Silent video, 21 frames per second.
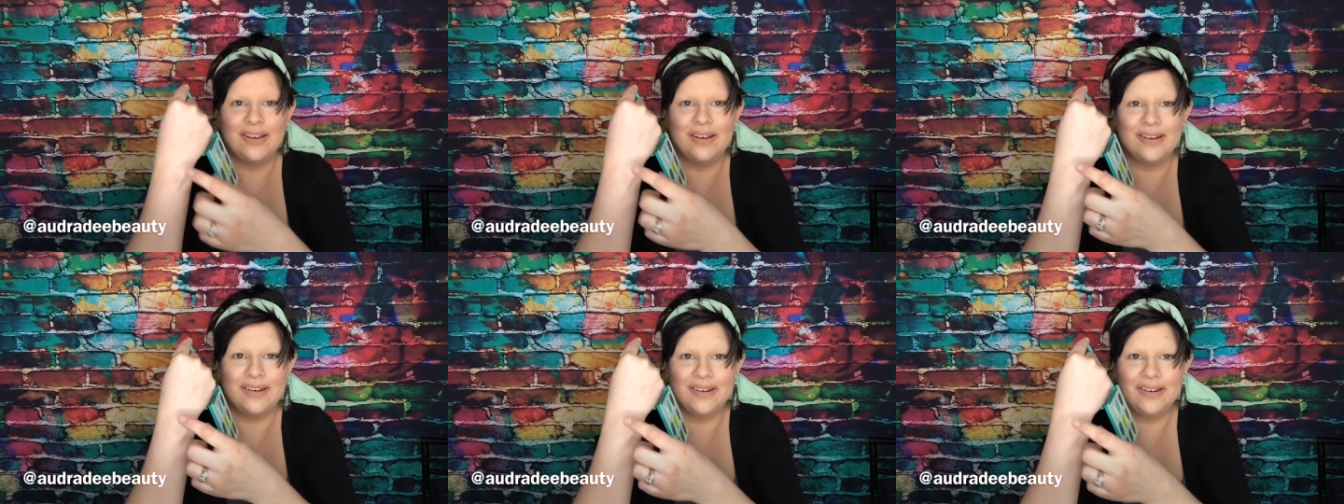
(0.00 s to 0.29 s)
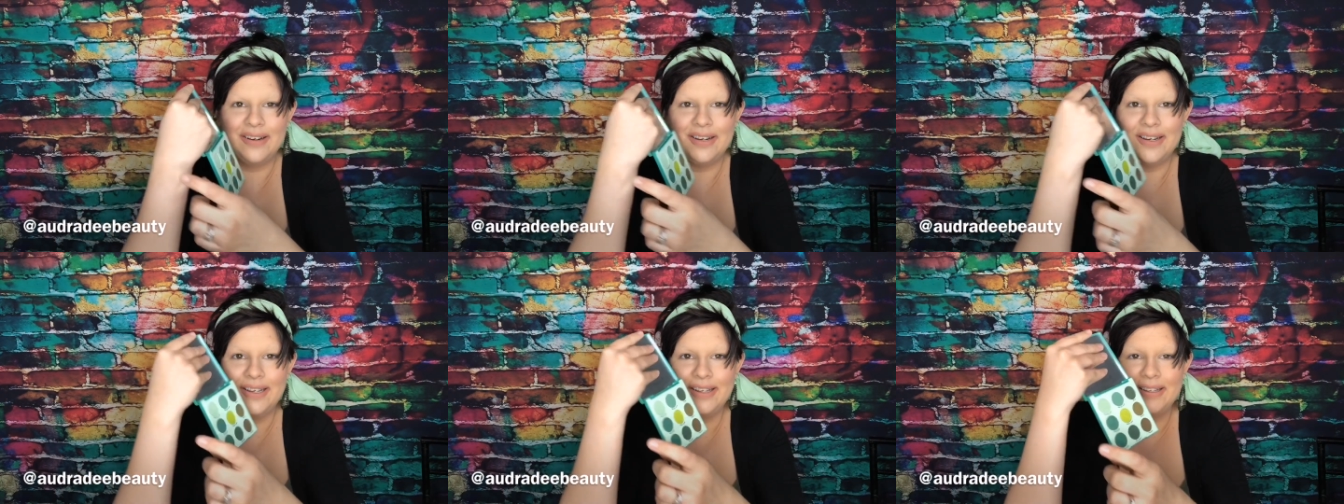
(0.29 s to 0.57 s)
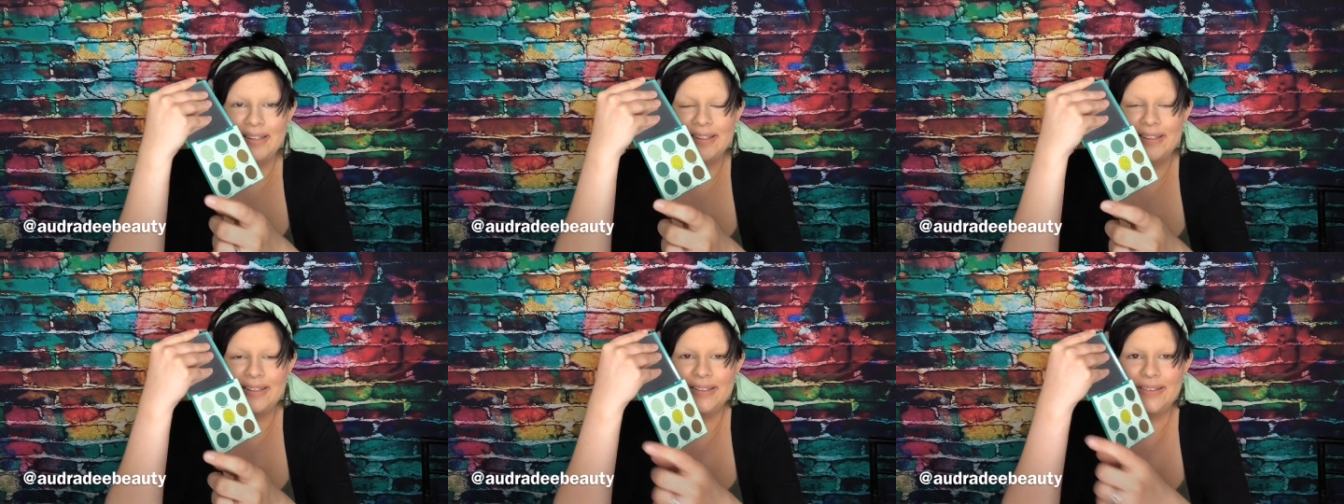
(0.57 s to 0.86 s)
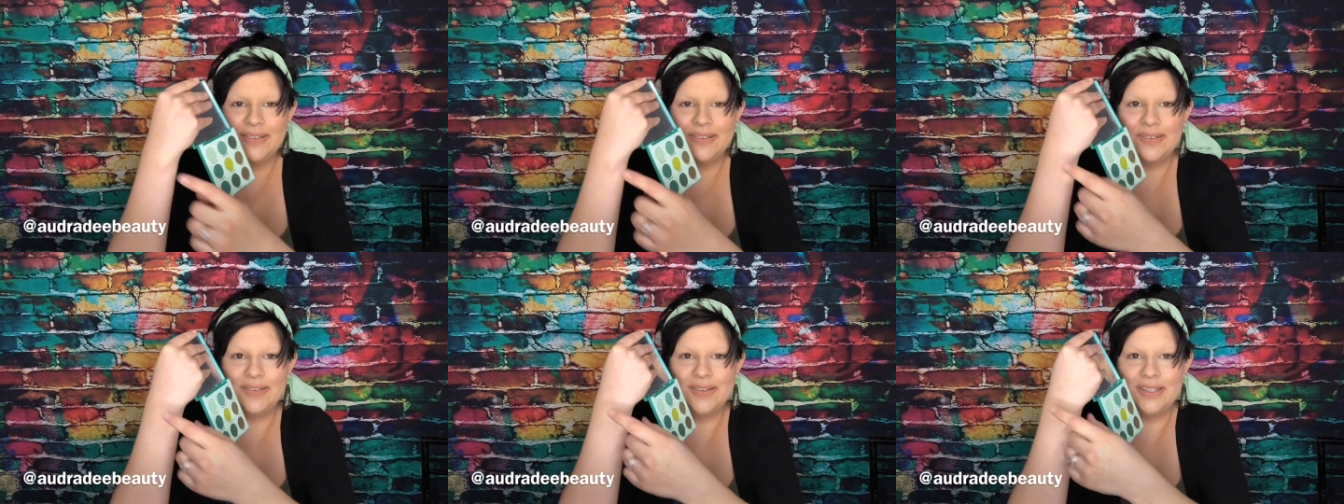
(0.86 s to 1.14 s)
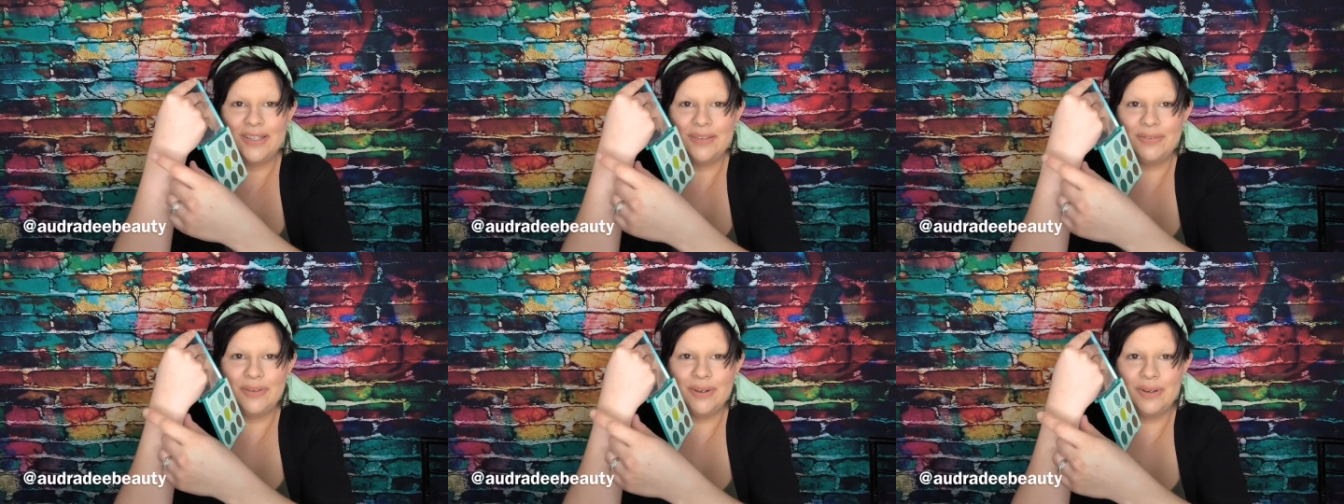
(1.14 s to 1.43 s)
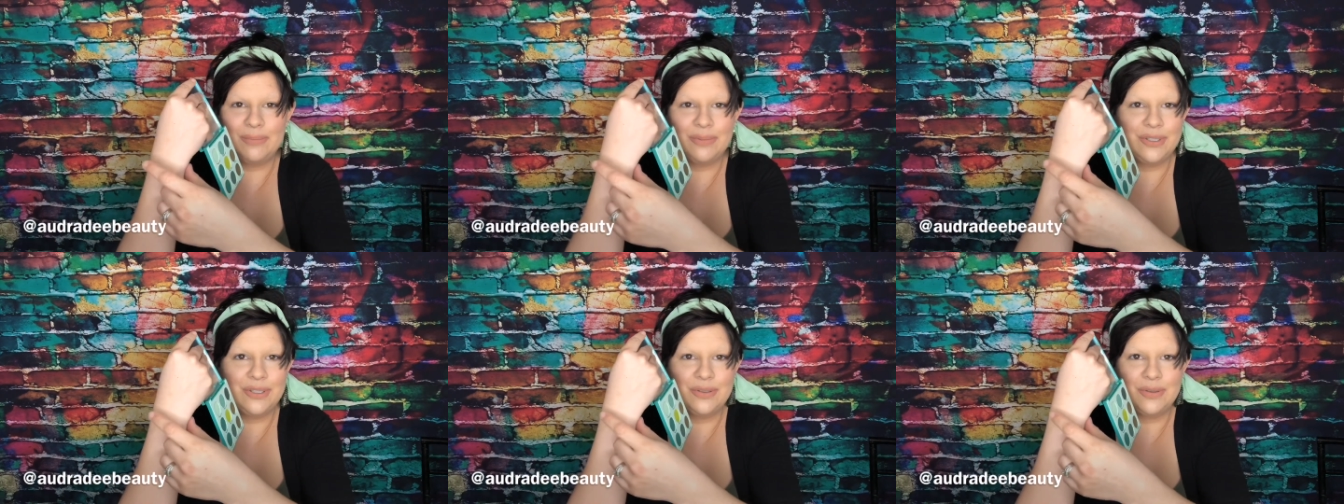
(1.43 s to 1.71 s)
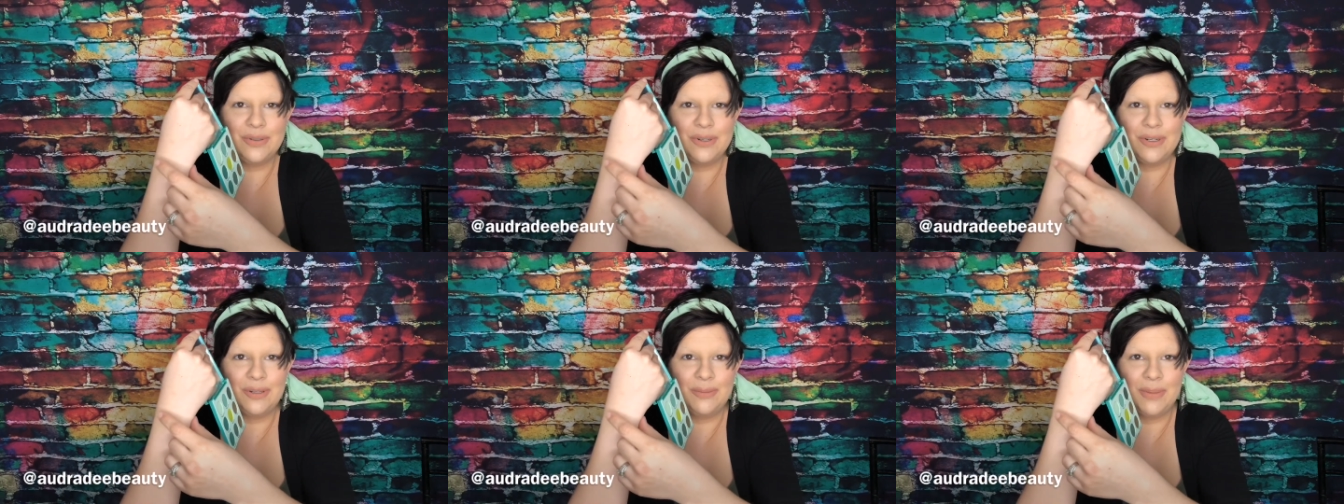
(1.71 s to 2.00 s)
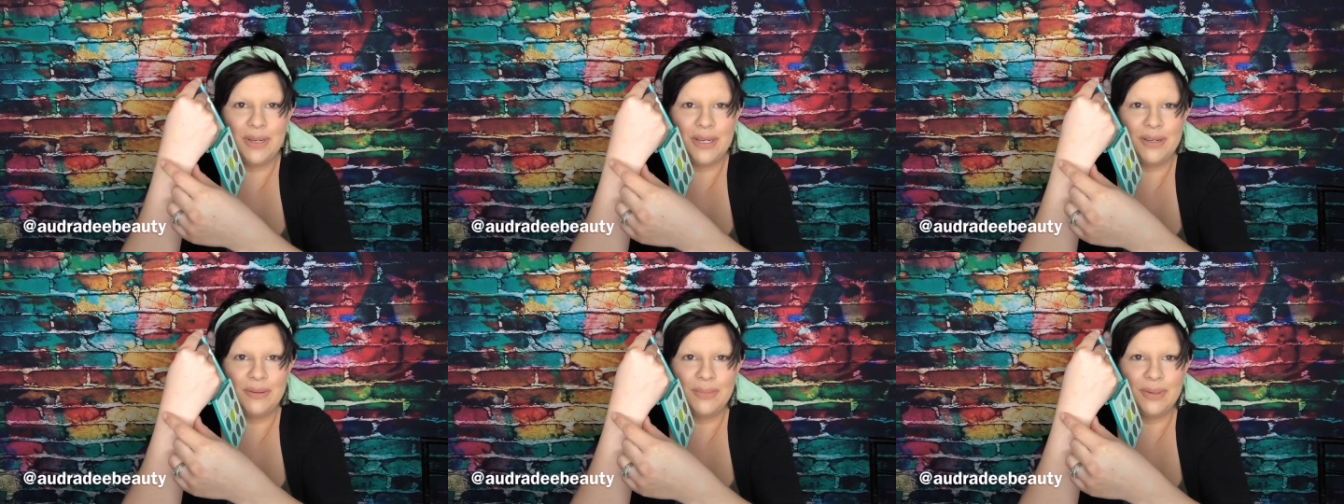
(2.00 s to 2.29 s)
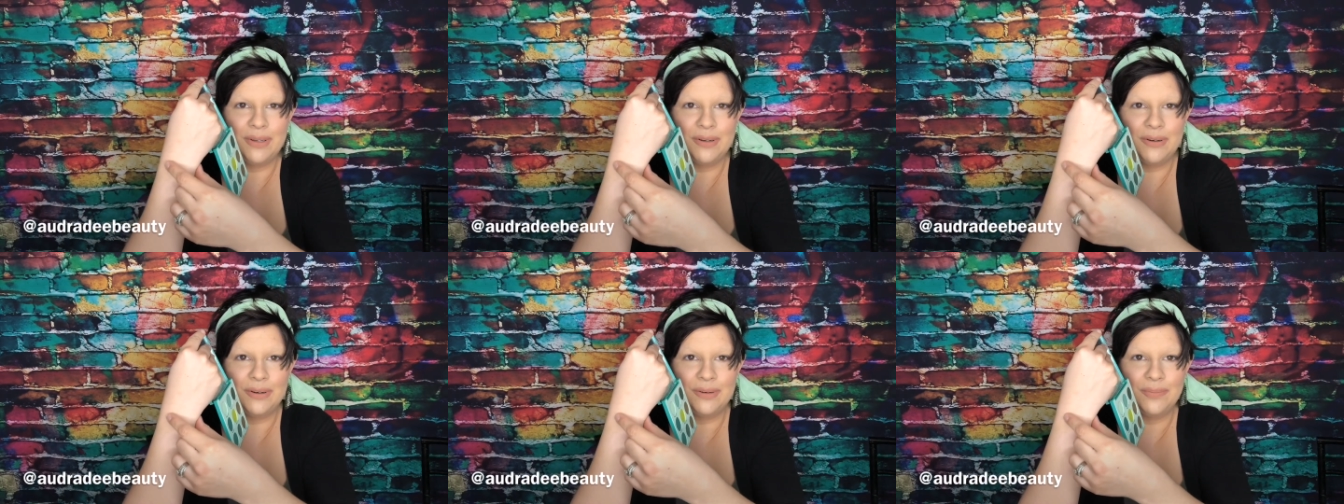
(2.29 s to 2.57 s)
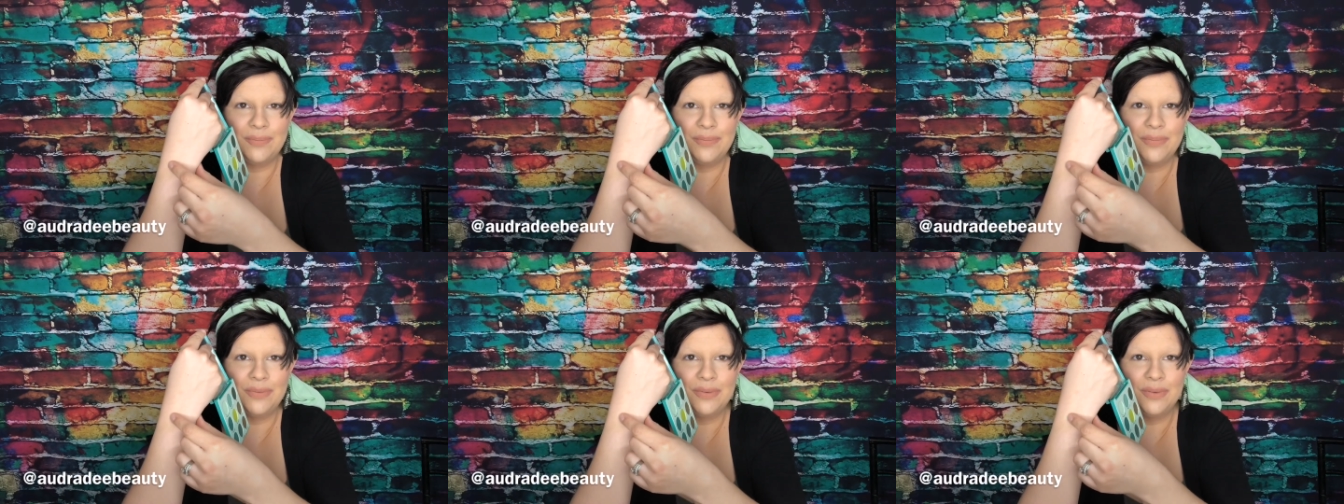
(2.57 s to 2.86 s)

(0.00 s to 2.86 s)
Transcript: Alright, so here we go. I'm just gonna do it on the back of my arm.